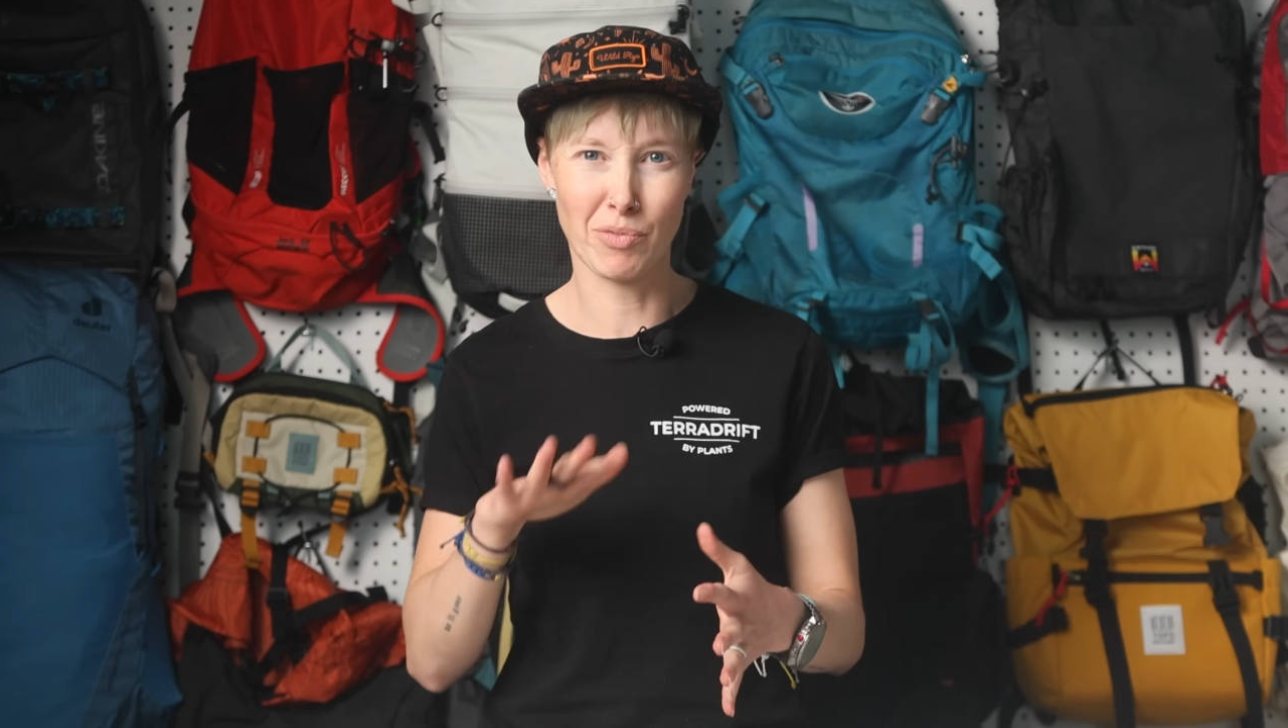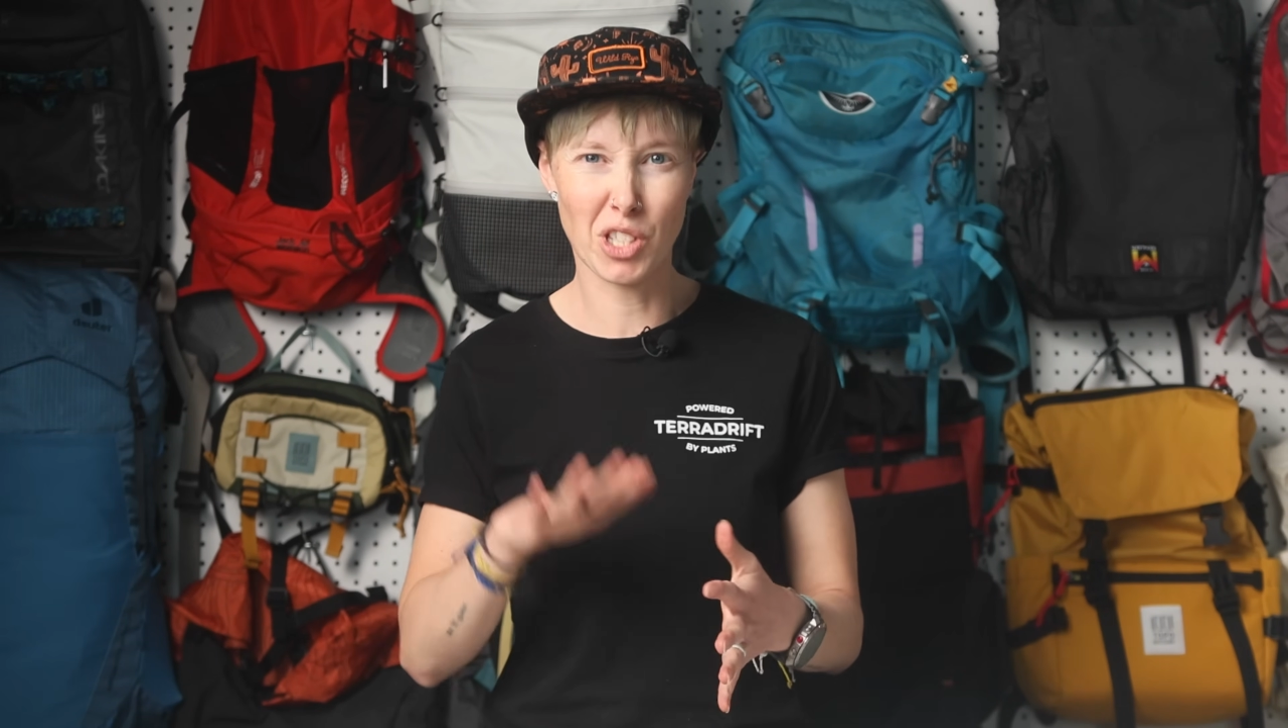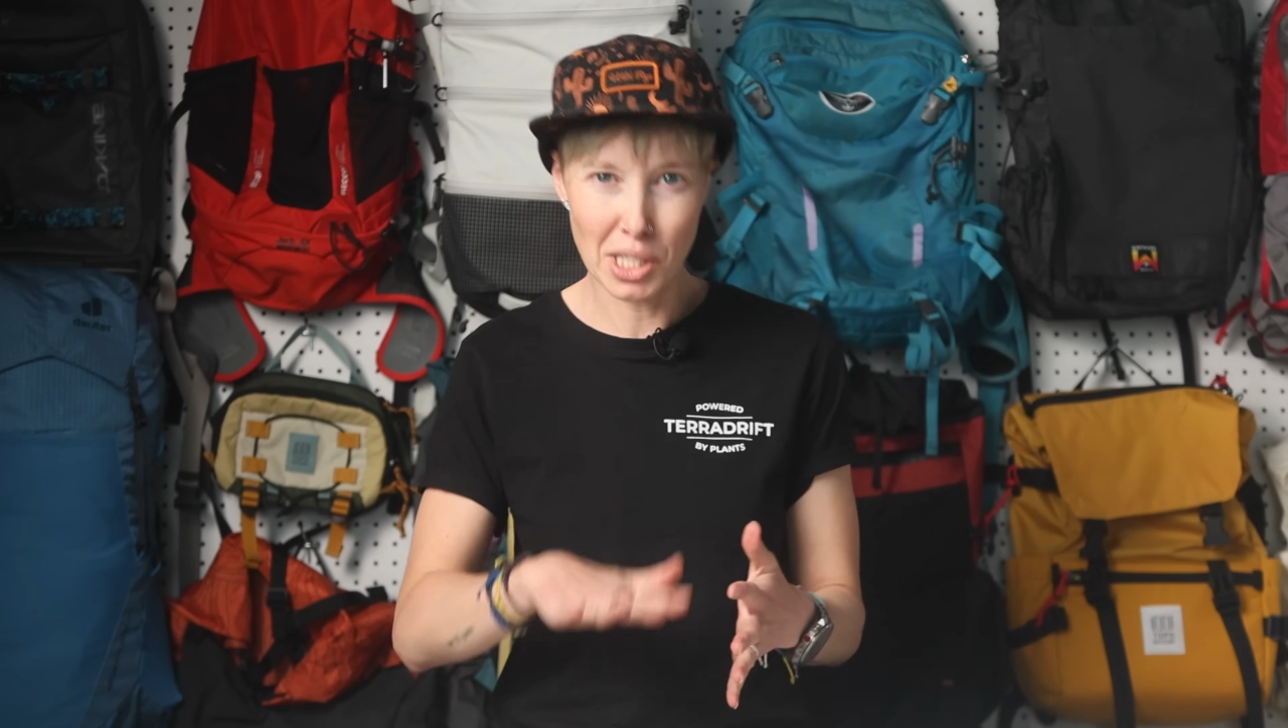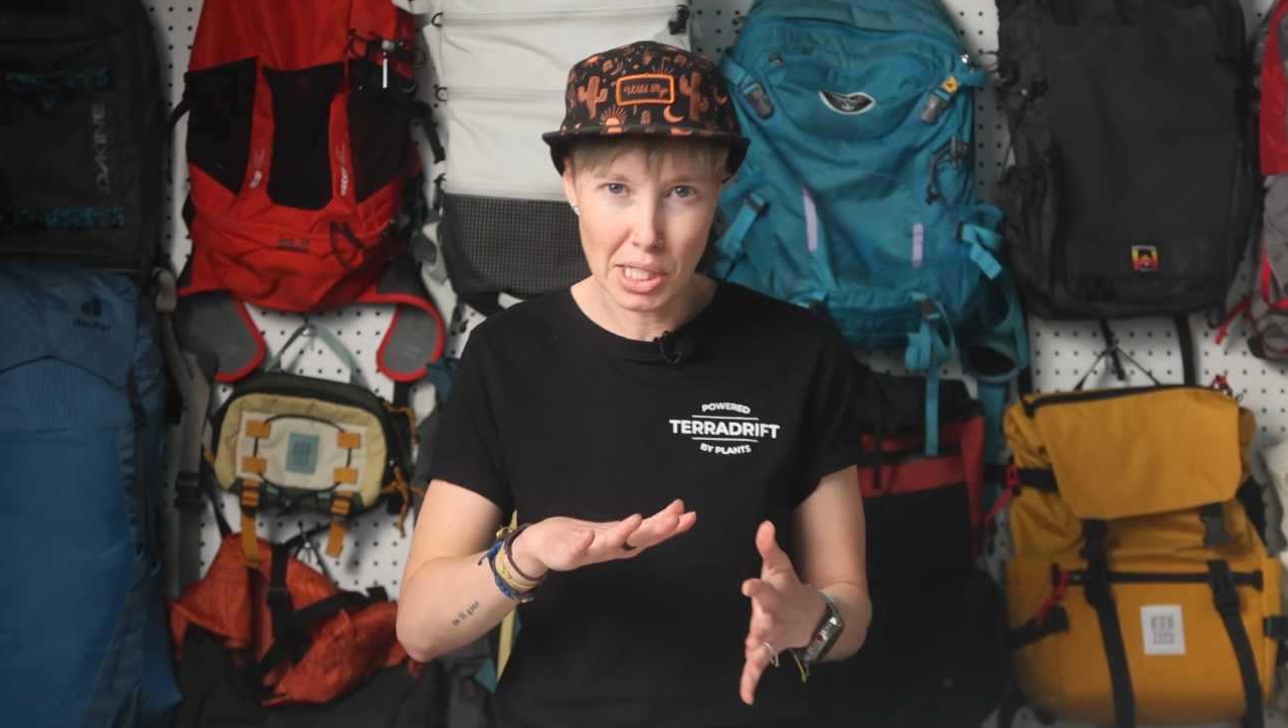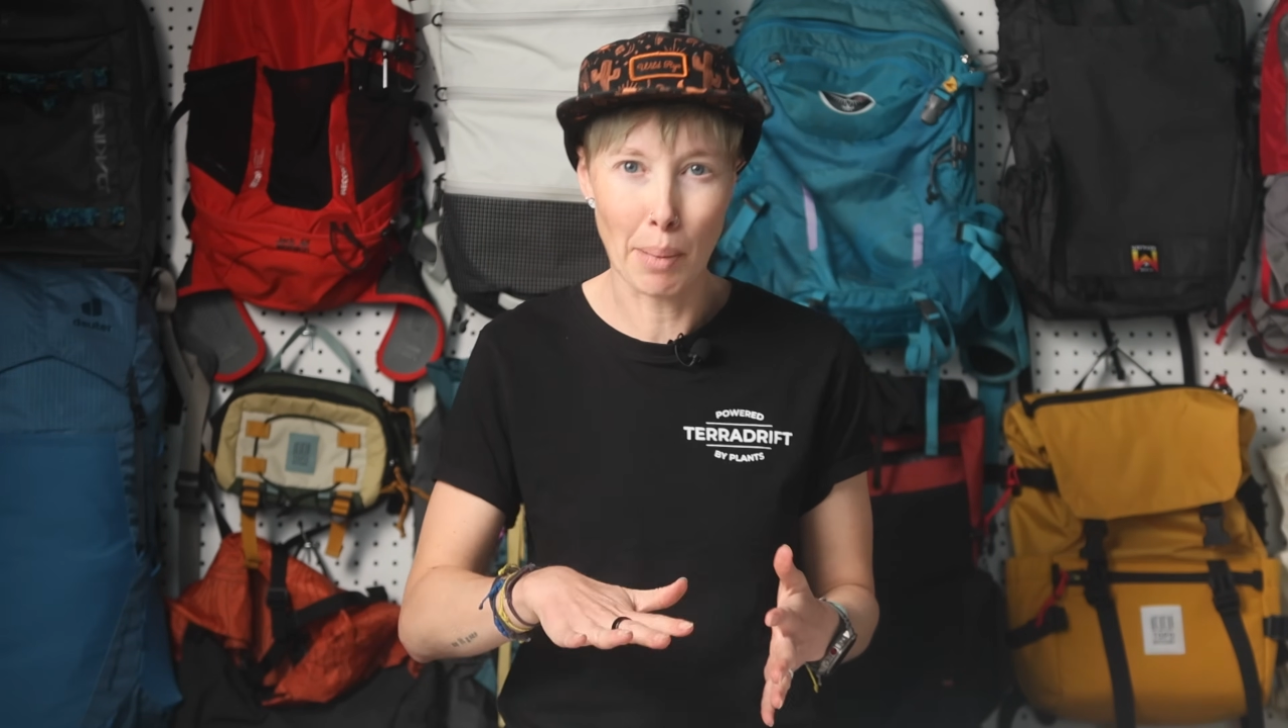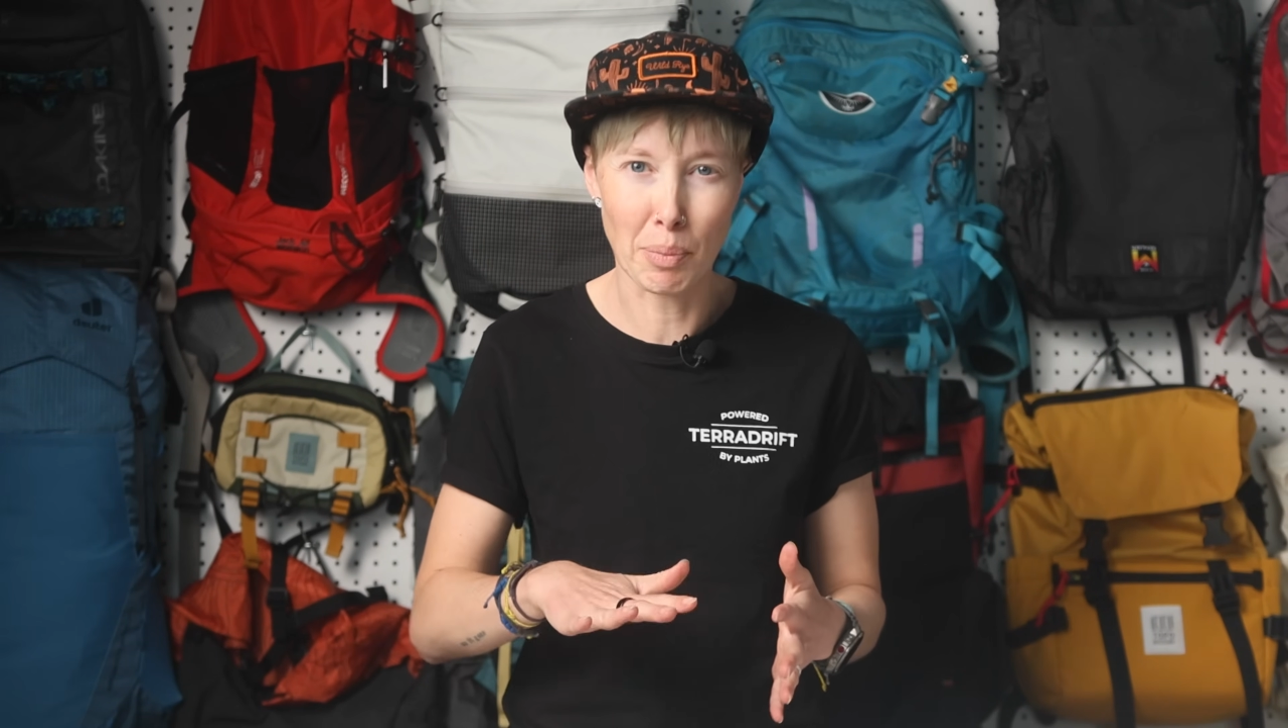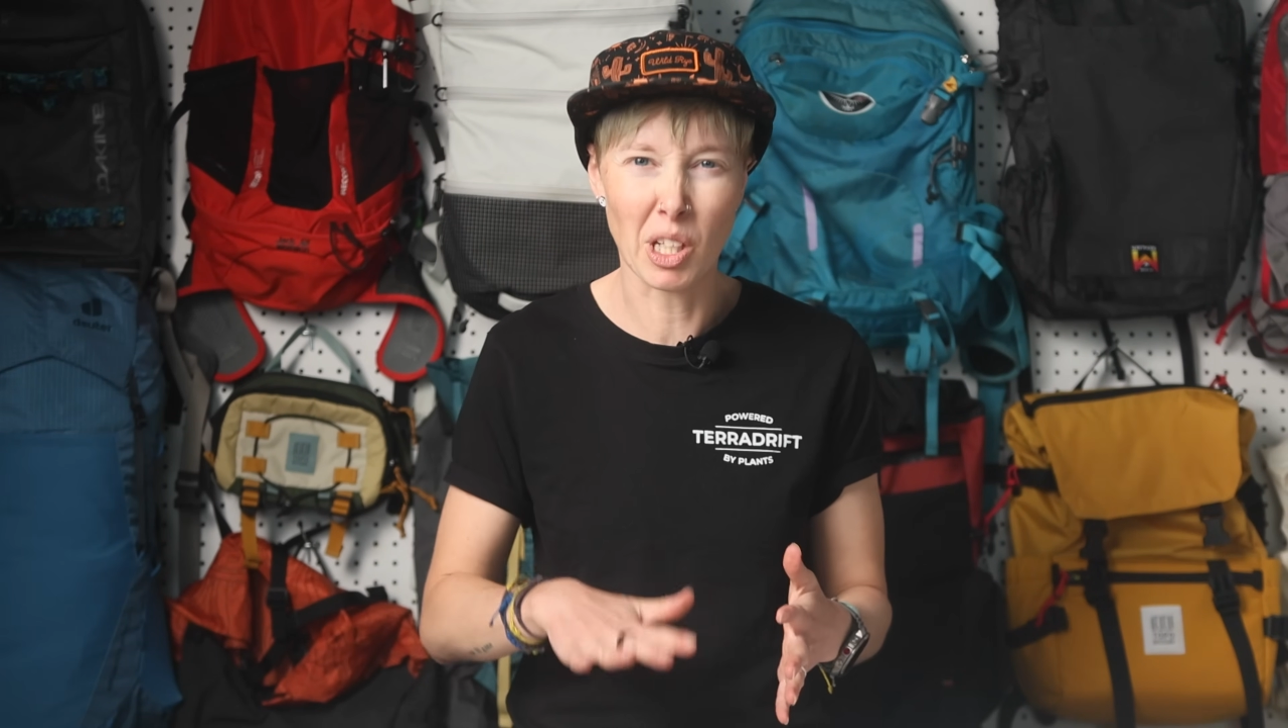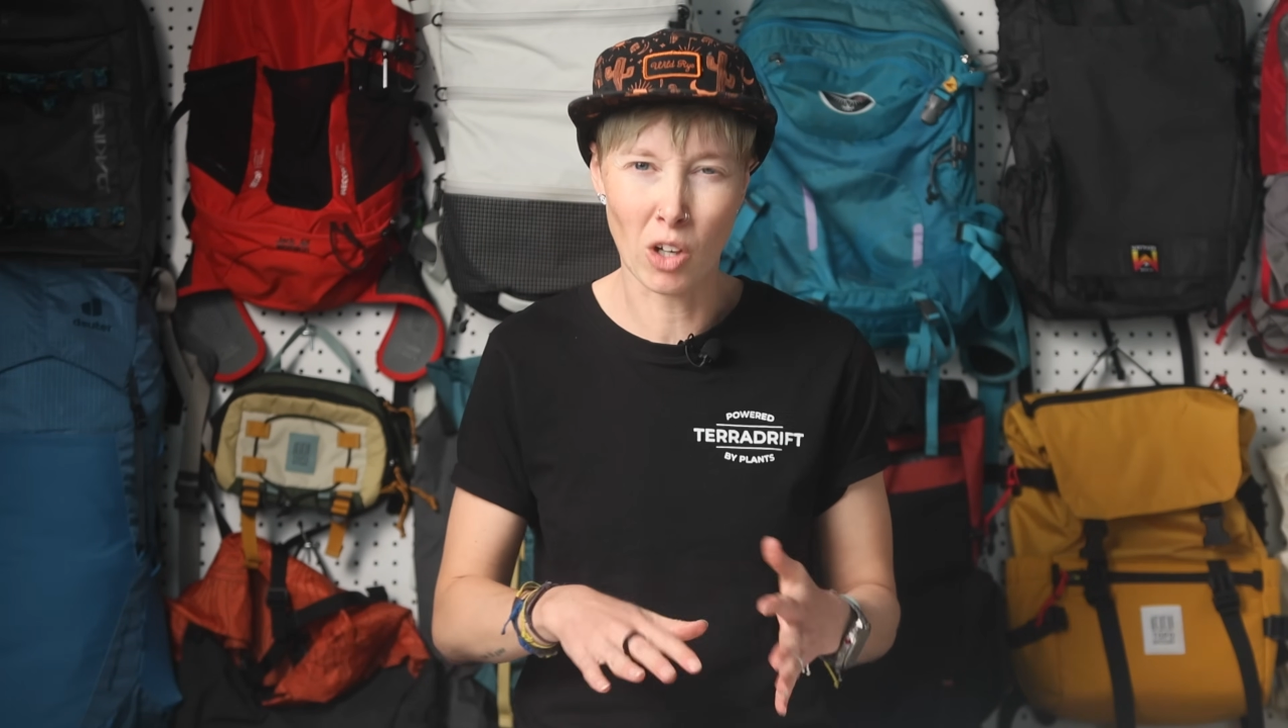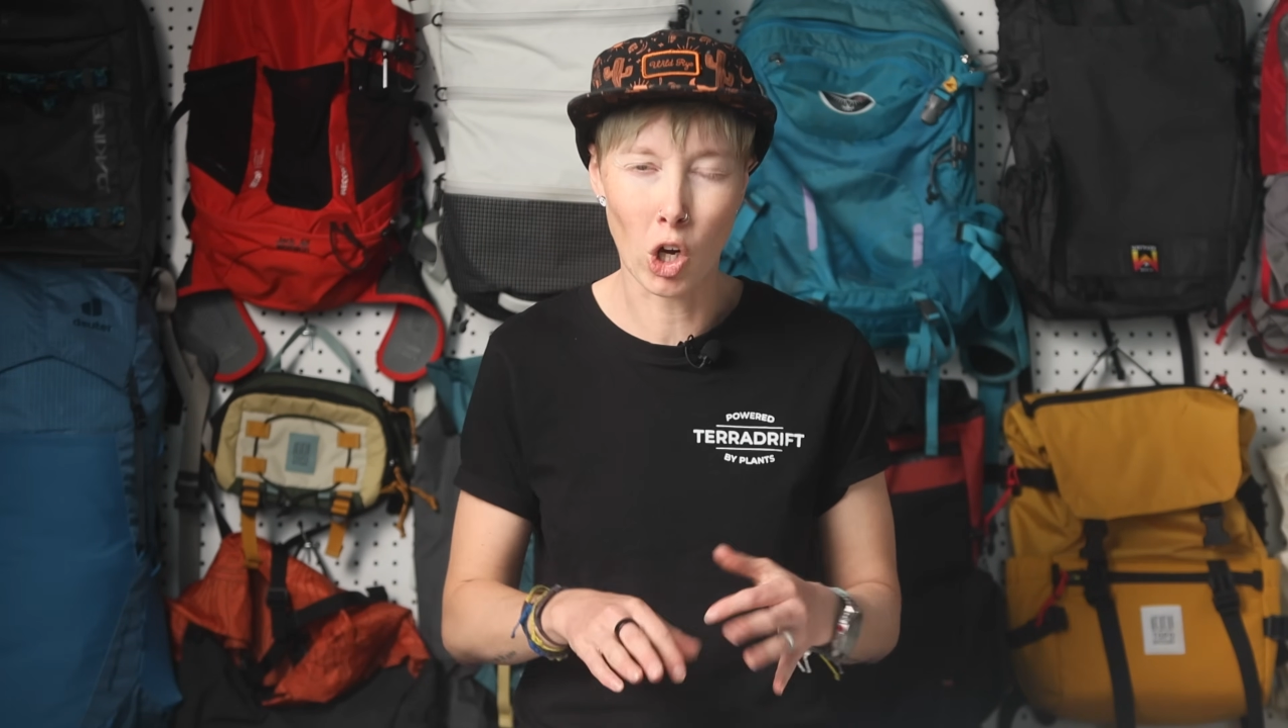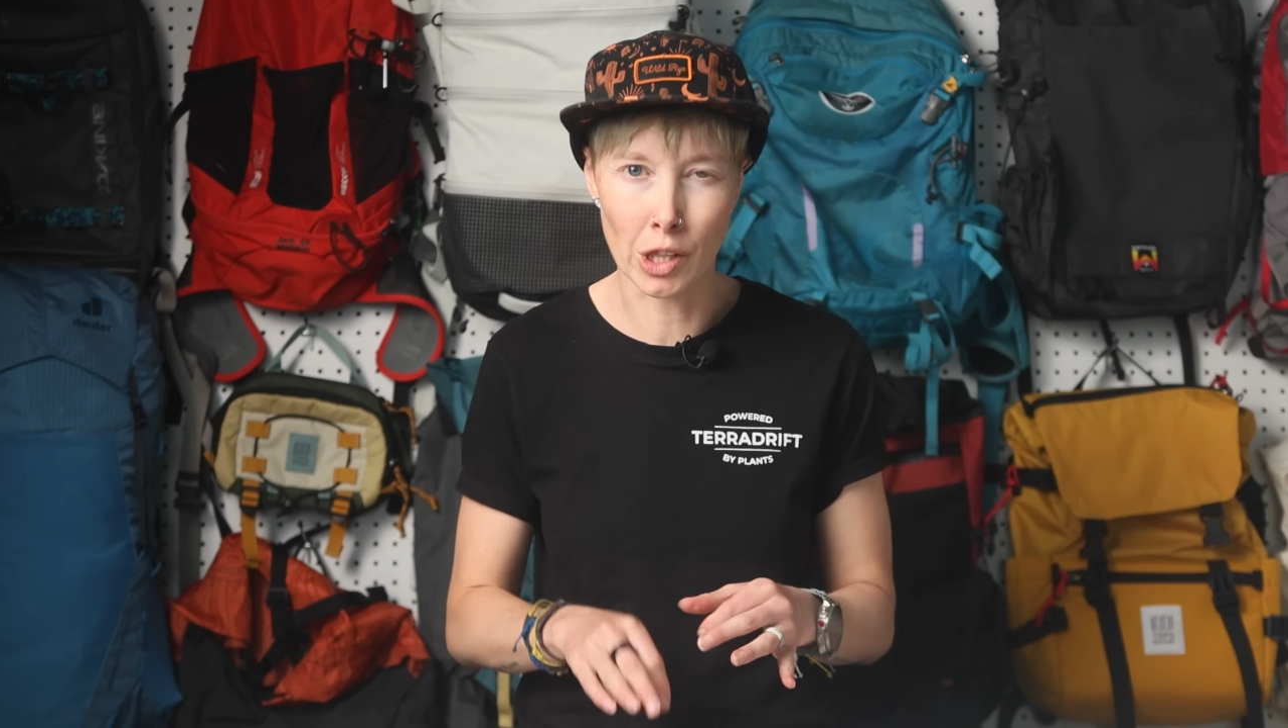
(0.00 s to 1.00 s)

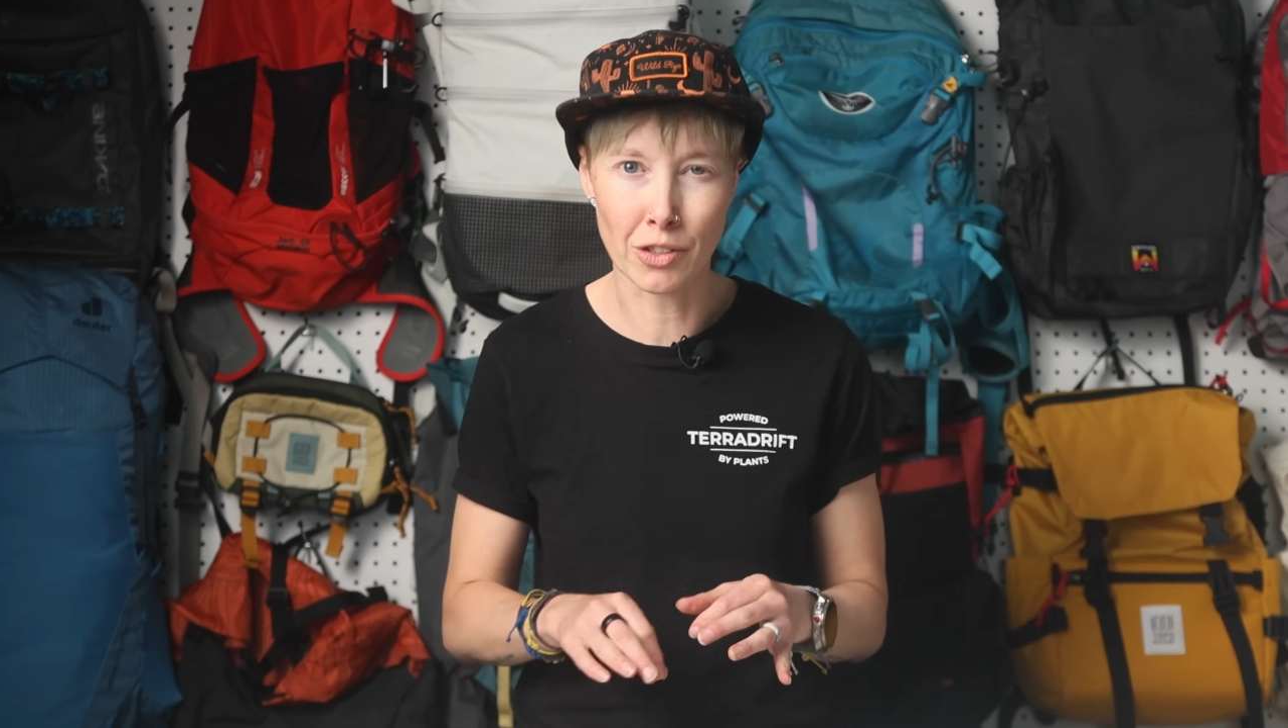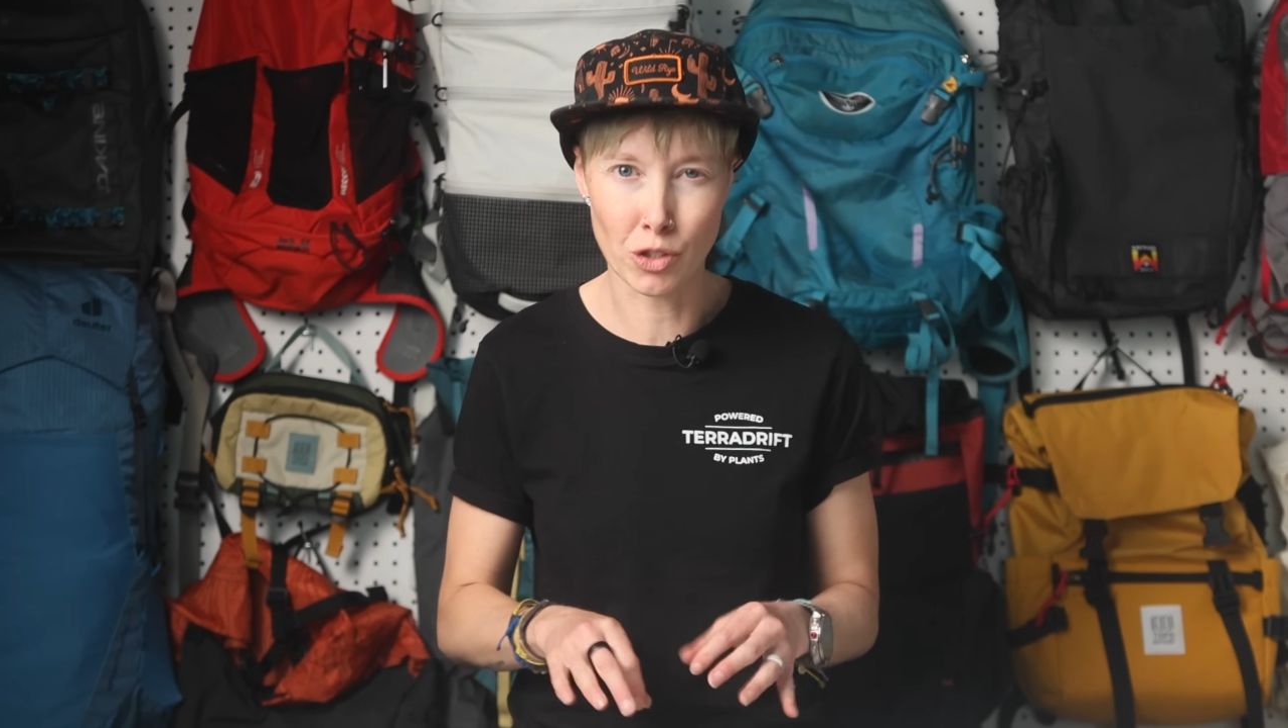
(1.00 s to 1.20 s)
stepping on the